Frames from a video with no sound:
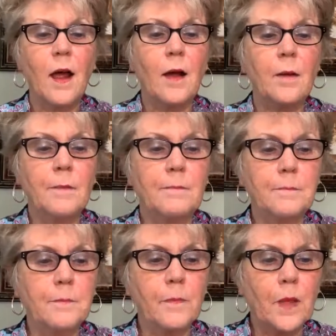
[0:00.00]
Um,
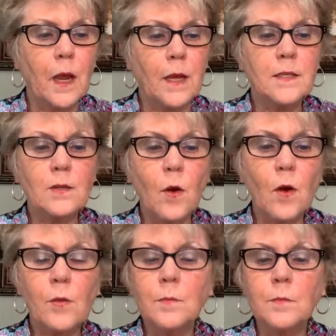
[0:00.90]
I
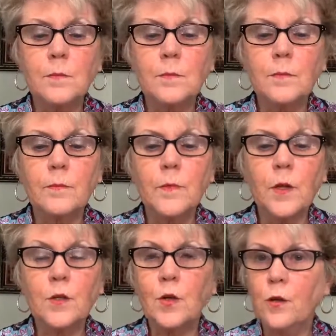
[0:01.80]
saw
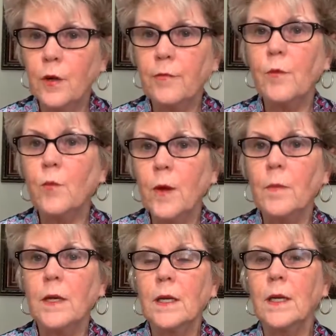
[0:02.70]
two different
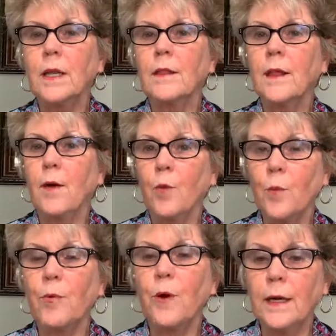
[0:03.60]
women that were
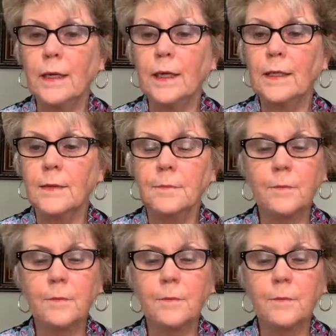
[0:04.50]
pregnant.